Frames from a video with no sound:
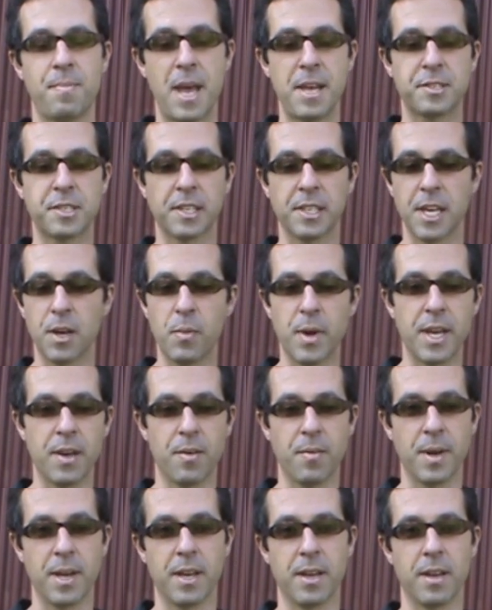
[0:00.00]

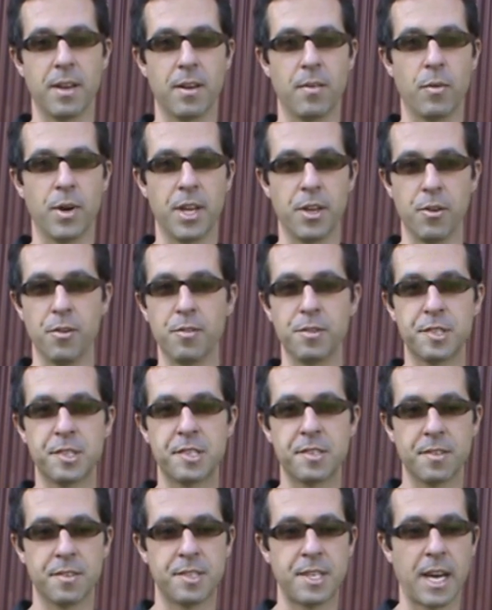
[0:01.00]
we
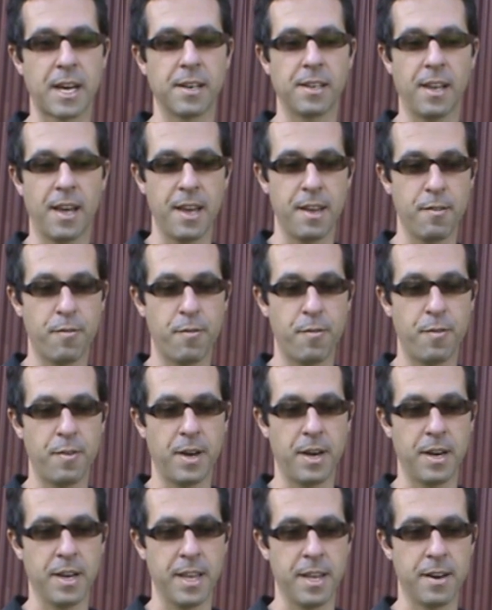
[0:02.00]
use Second Life
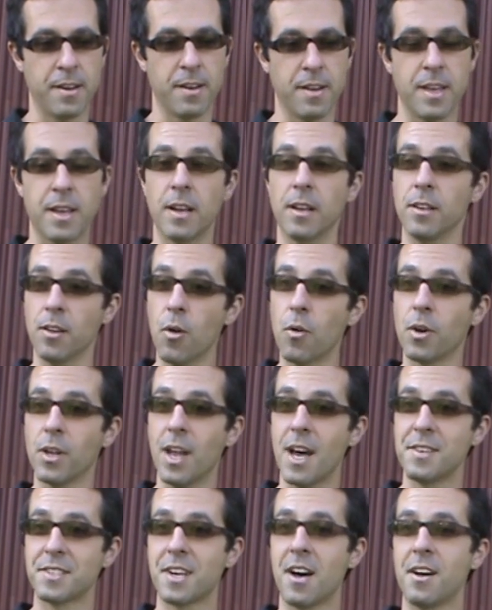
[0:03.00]
in a
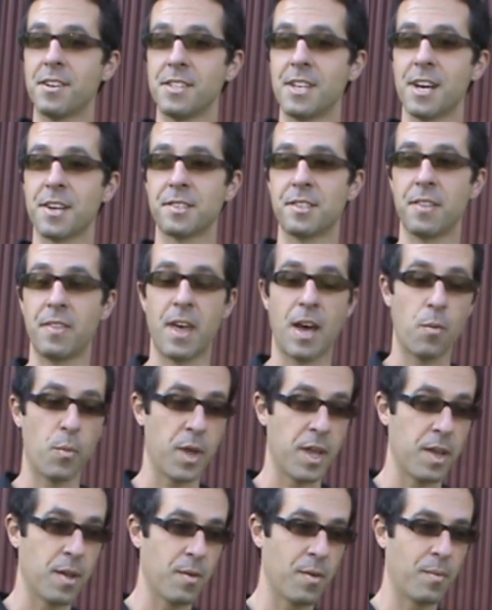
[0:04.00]
localized context, in
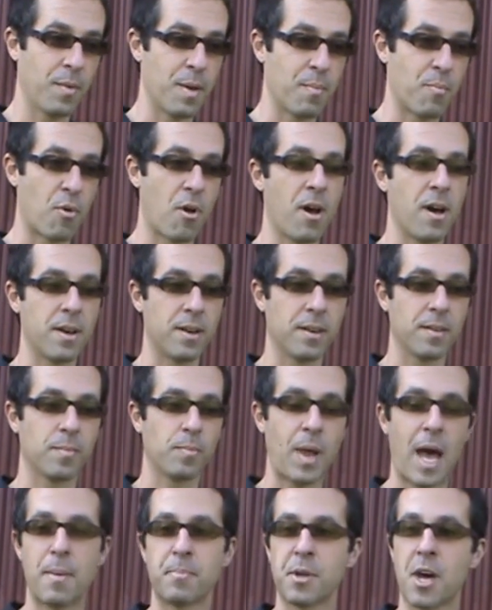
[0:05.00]
that we brought
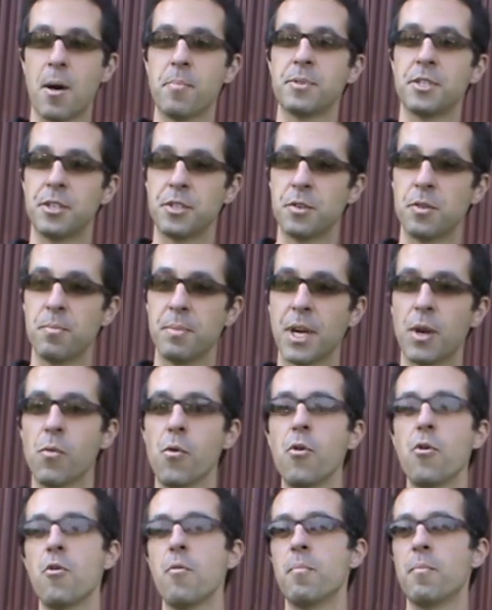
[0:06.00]
laptops into a big
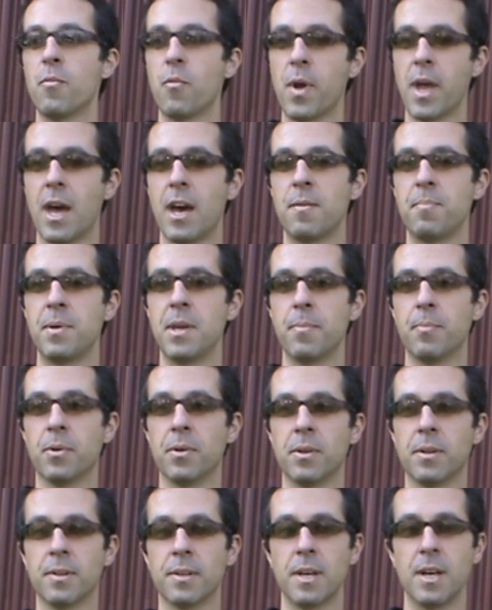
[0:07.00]
room. We had
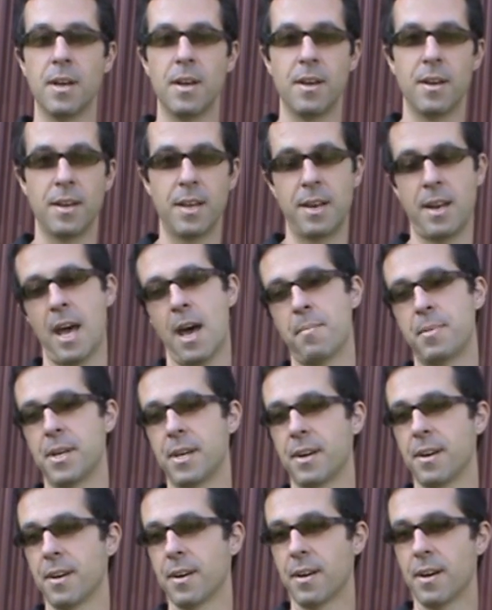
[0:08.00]
people
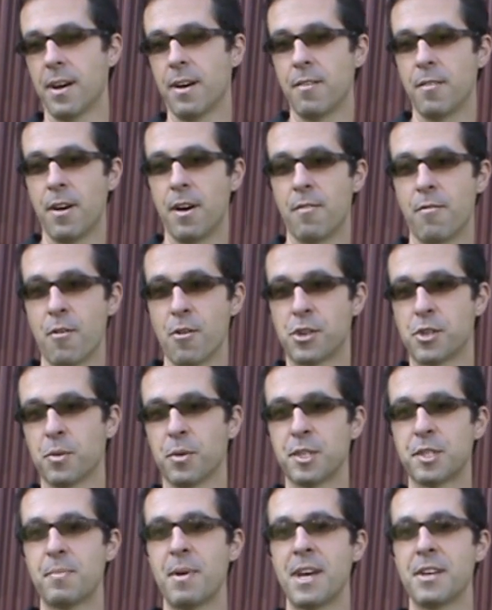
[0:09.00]
inhabiting a
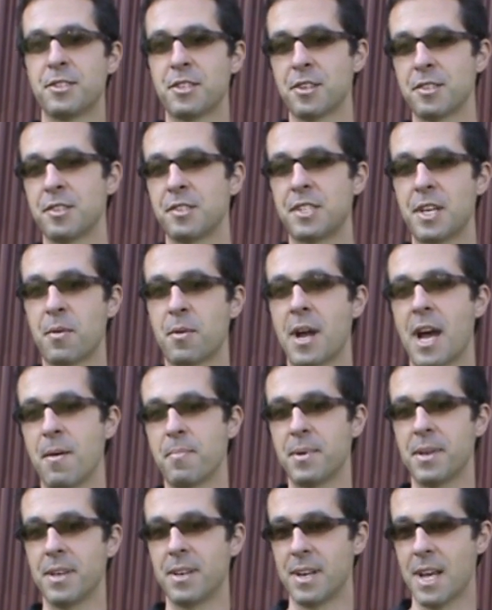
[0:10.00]
virtual space just as they were
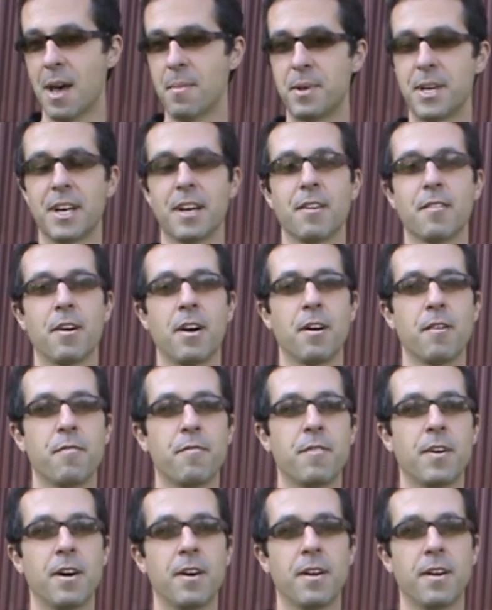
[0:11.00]
inhabiting
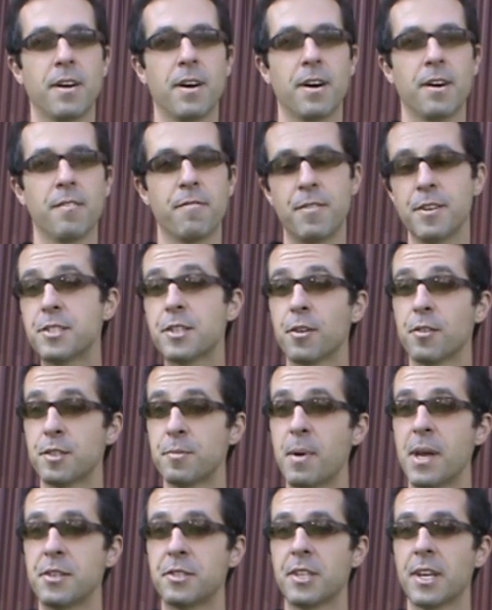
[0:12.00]
a physical
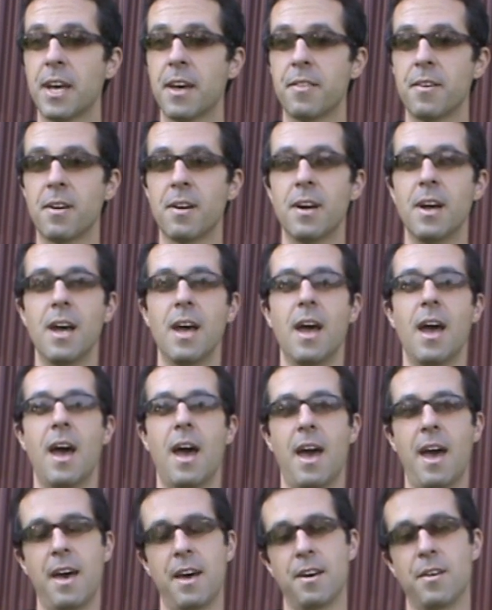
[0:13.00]
space together,
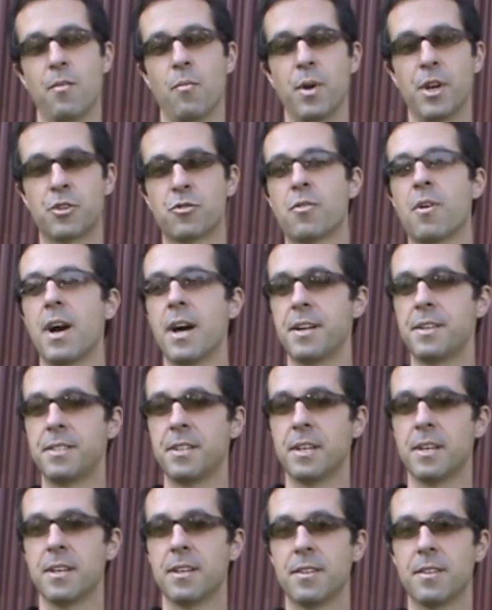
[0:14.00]
and we tried
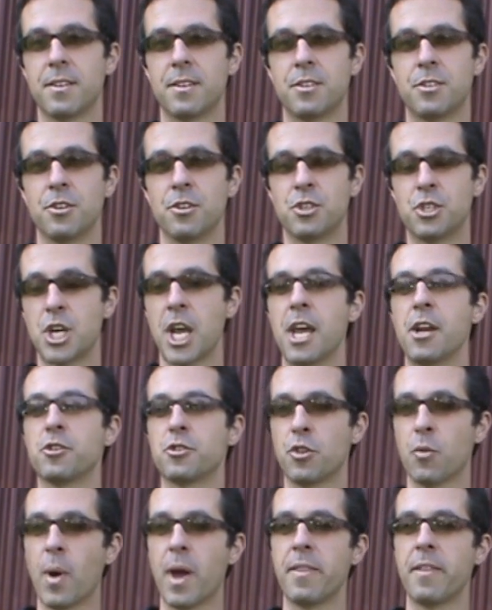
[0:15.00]
to
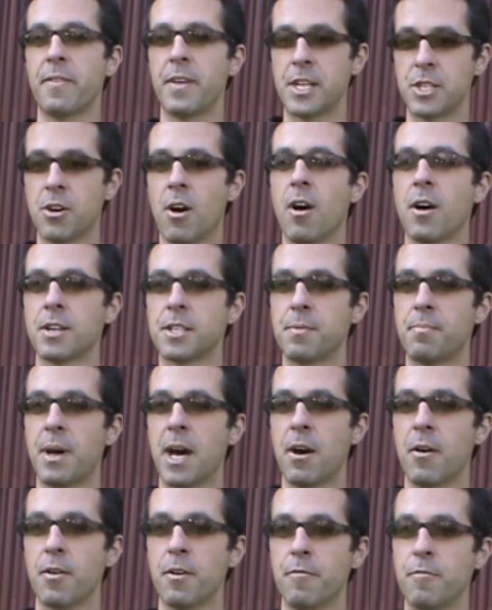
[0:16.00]
change the way that they talked
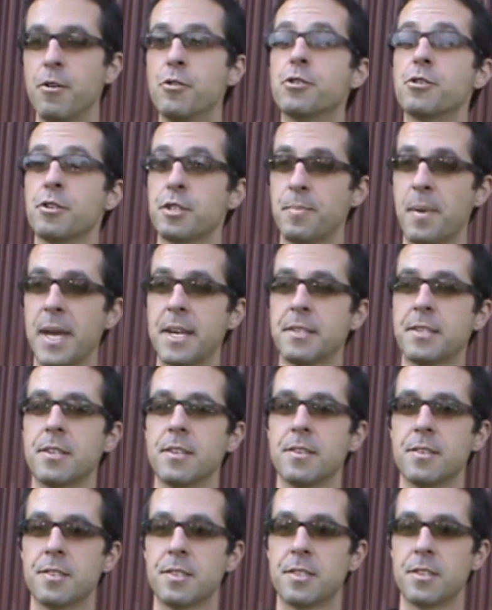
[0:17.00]
about future
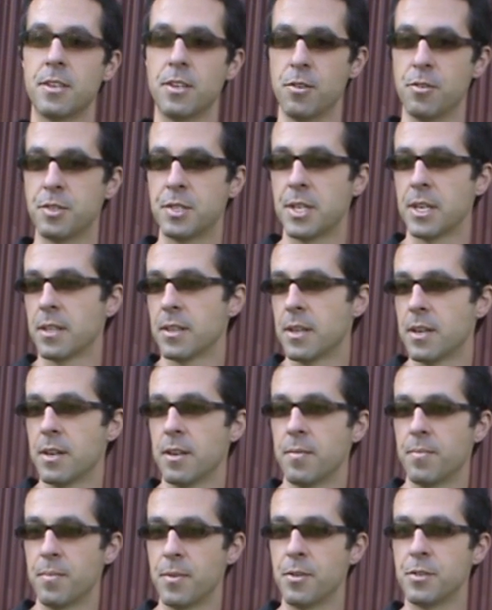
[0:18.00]
spaces using
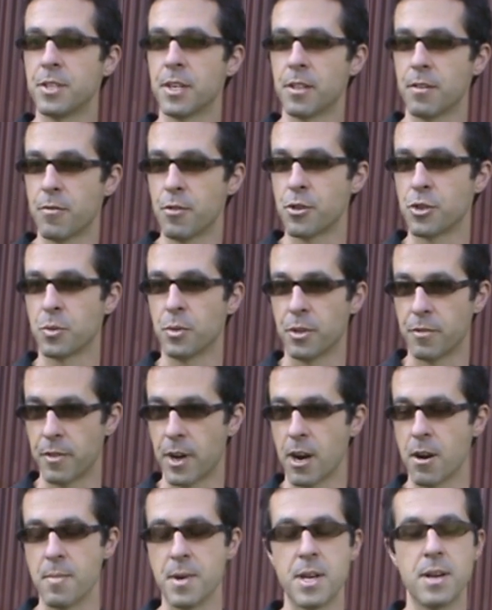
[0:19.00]
the virtual
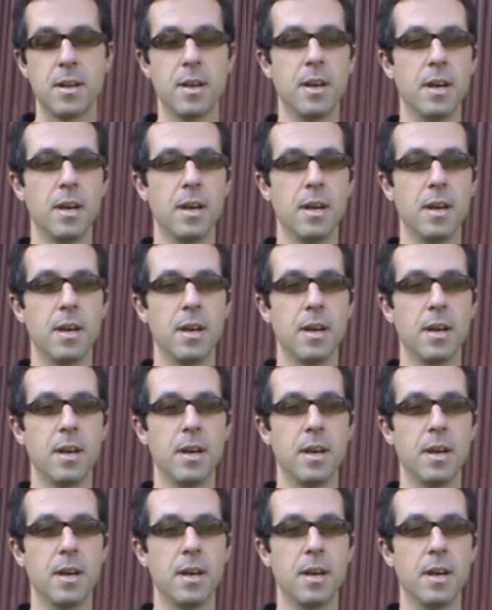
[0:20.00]
environment.